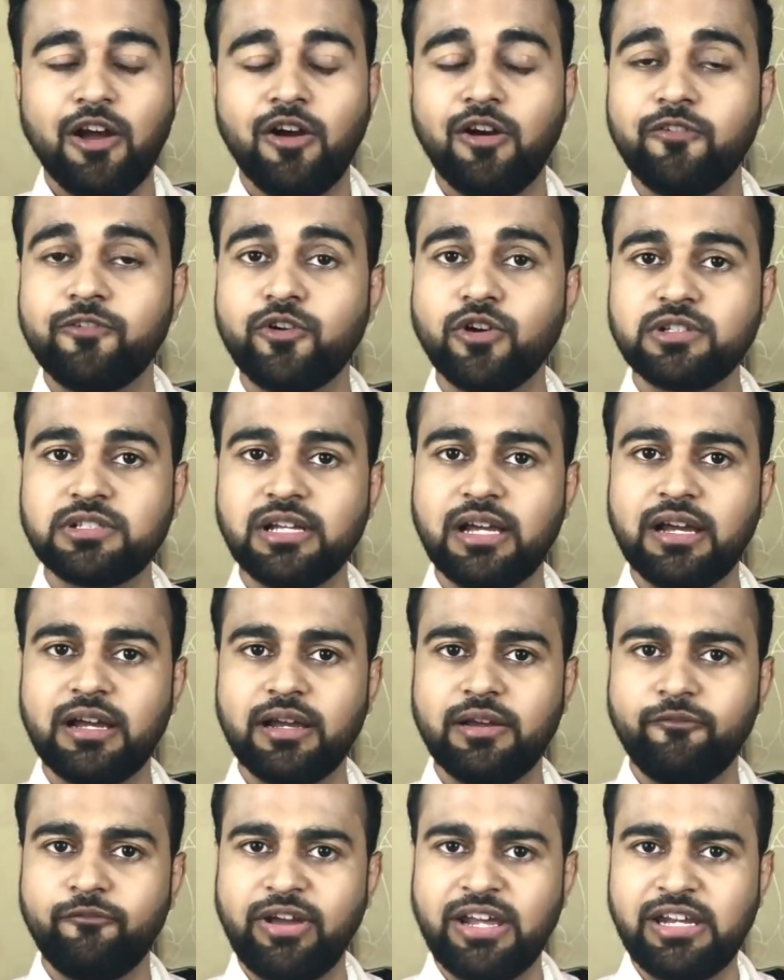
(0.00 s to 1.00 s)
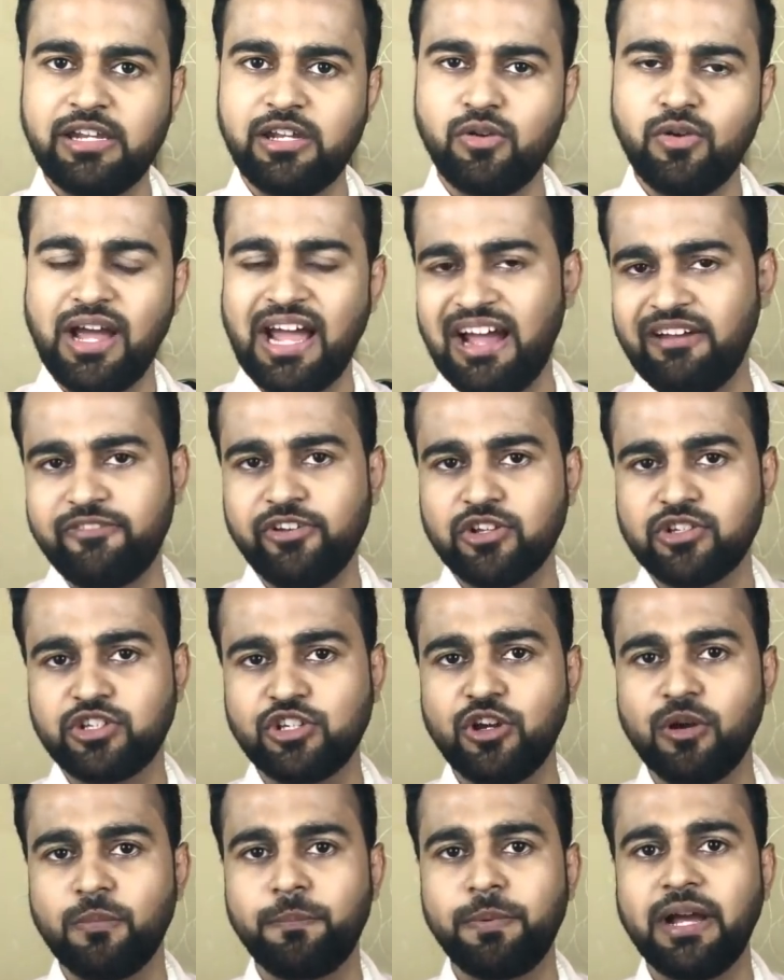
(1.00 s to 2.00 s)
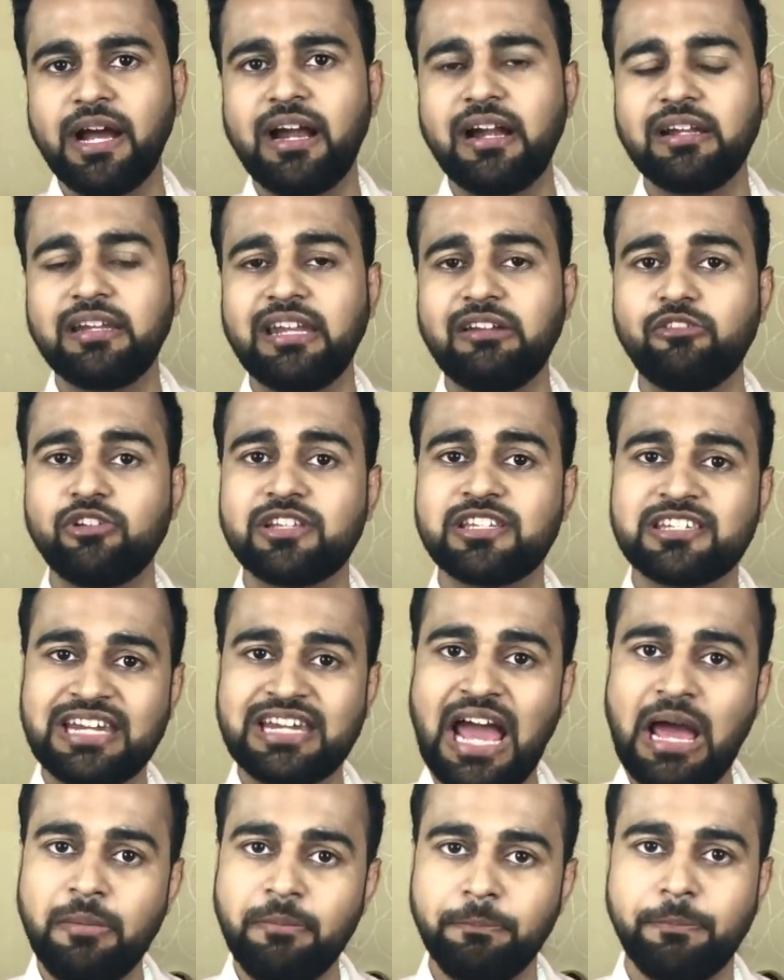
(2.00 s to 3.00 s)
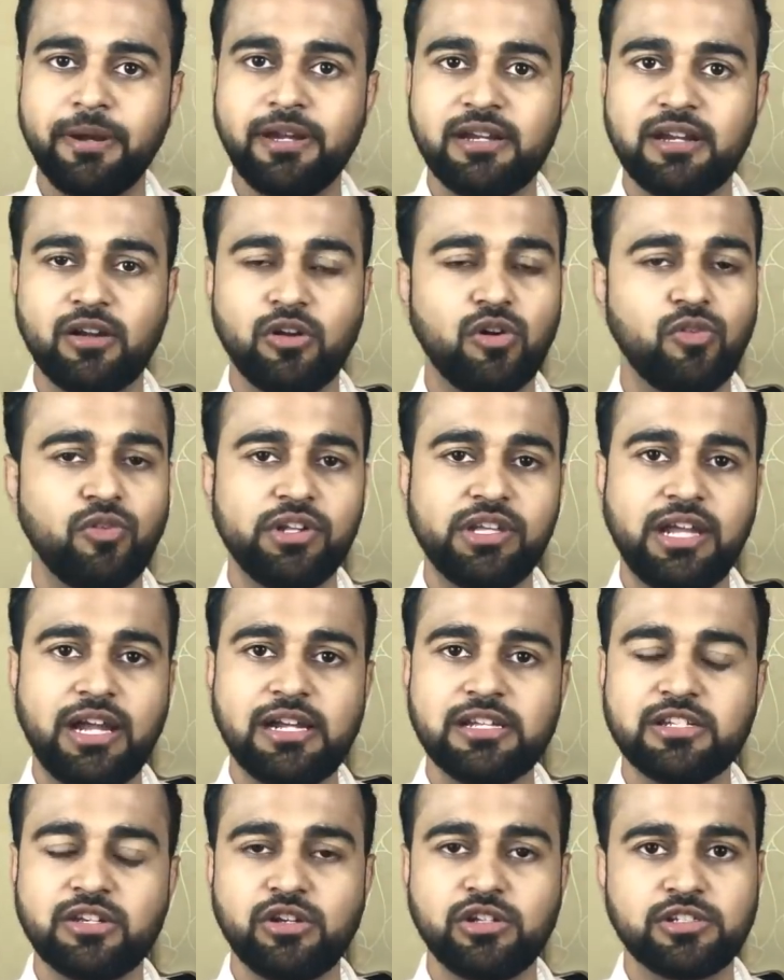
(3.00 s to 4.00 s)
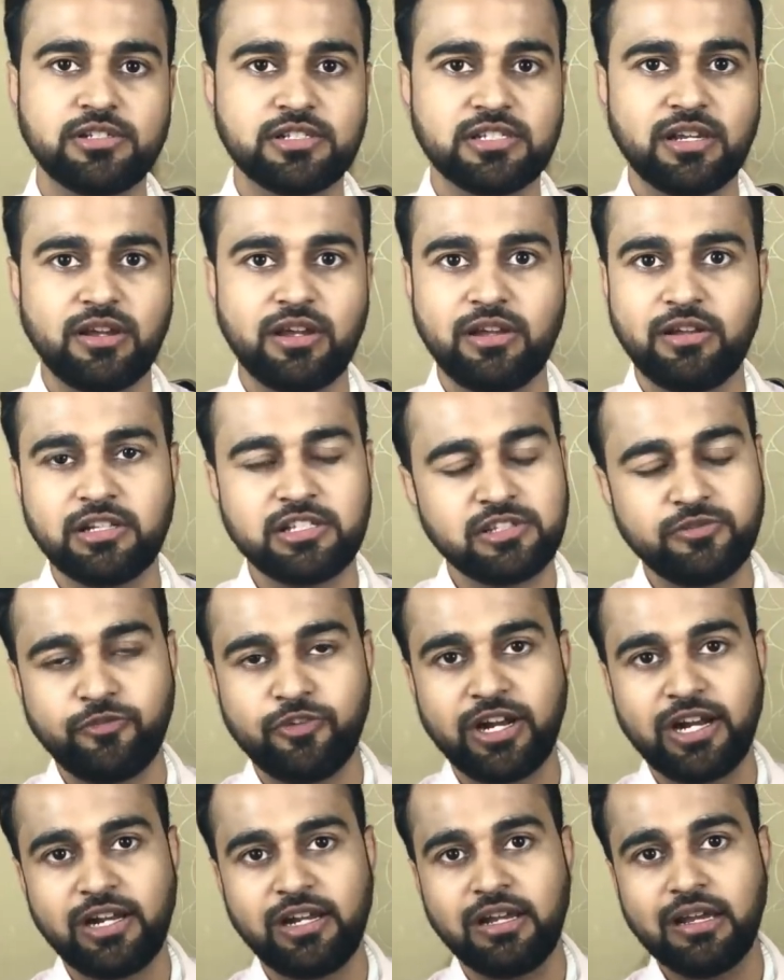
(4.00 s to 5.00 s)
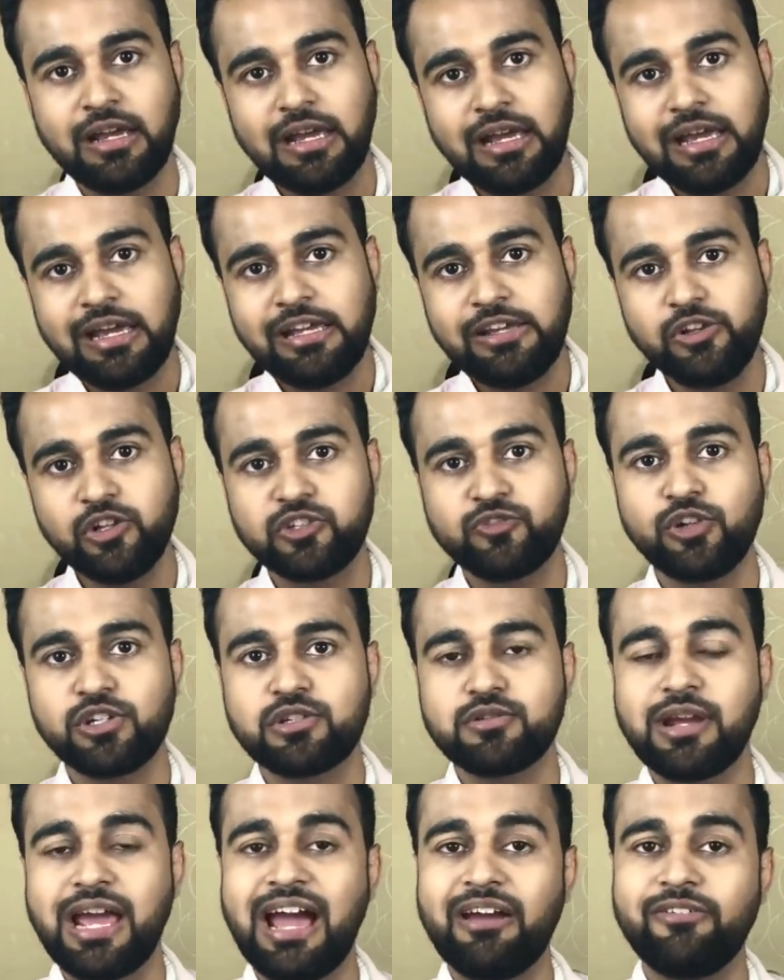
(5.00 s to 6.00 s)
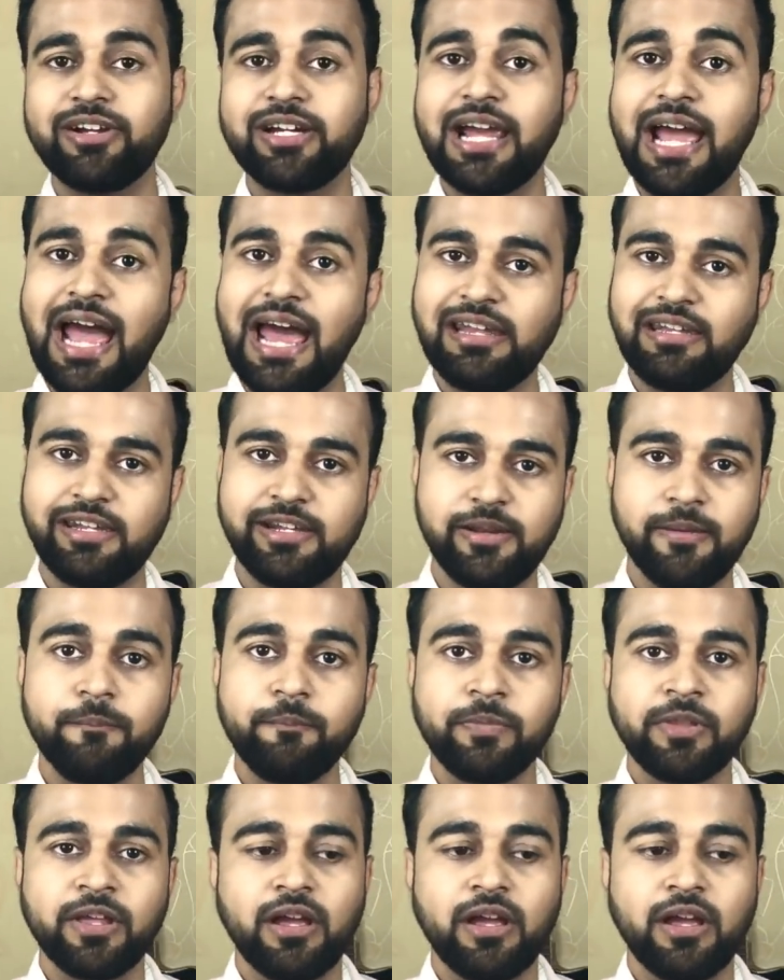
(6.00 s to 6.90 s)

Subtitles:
Of course, when you have your COPR, they would stamp it over there, so it's very useful to have it handy.